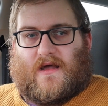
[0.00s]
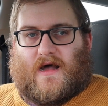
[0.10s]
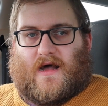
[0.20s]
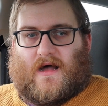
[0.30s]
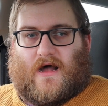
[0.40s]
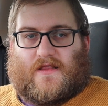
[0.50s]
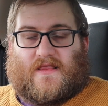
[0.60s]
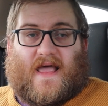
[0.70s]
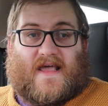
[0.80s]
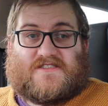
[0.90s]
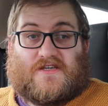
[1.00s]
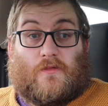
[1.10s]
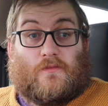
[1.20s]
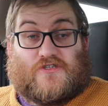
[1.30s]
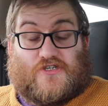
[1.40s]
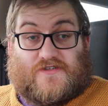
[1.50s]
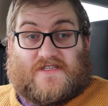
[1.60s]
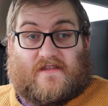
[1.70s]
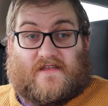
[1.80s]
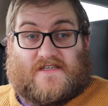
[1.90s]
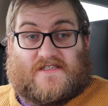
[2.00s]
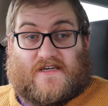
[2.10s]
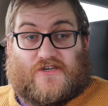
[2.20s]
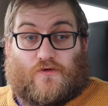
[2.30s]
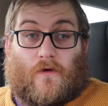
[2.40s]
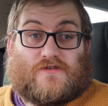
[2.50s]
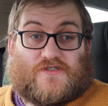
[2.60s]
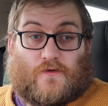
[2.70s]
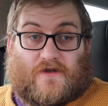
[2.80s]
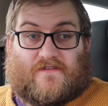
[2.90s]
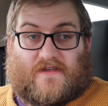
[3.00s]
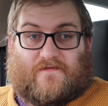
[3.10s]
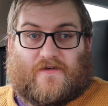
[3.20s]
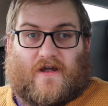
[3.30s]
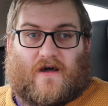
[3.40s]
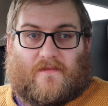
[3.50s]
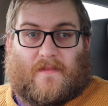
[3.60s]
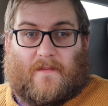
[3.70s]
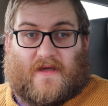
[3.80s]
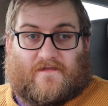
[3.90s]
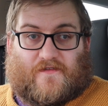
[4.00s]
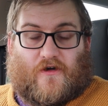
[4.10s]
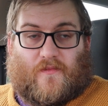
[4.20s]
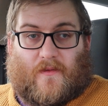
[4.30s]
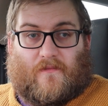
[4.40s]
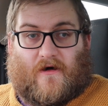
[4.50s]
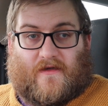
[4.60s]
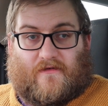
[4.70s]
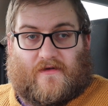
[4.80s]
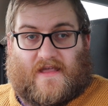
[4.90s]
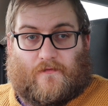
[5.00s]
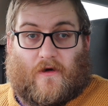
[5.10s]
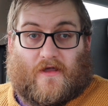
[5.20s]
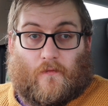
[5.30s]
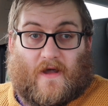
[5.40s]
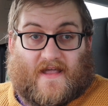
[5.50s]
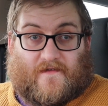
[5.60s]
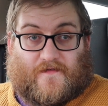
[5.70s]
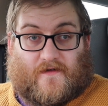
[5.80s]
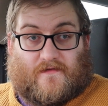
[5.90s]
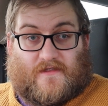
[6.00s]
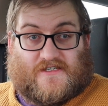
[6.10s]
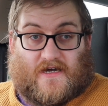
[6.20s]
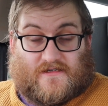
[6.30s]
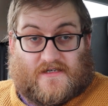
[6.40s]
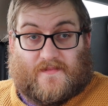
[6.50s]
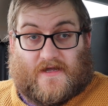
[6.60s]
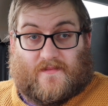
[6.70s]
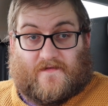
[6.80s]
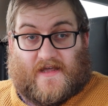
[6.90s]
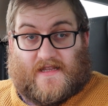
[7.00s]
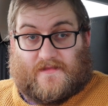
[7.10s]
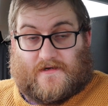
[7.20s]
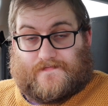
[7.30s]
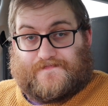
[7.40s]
unless someone was using the DC and you also wanted to give your car a bit of a top up while you're waiting for the charger to become available.